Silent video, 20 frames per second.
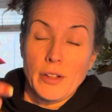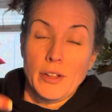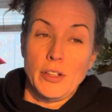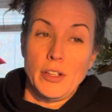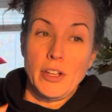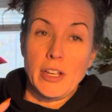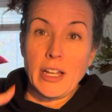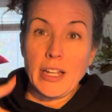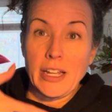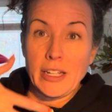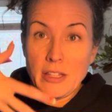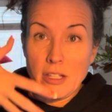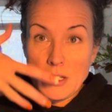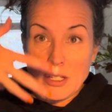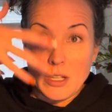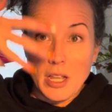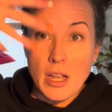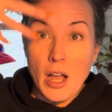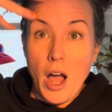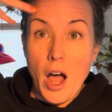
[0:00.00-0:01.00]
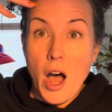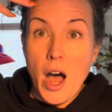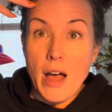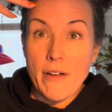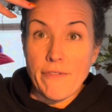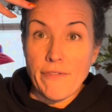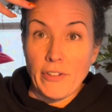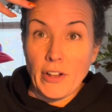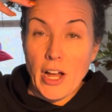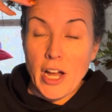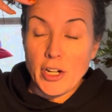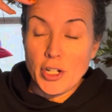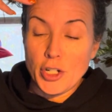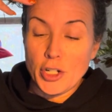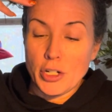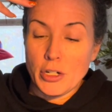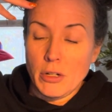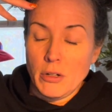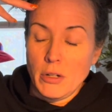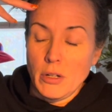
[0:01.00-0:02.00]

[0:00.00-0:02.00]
You get like this hot flush.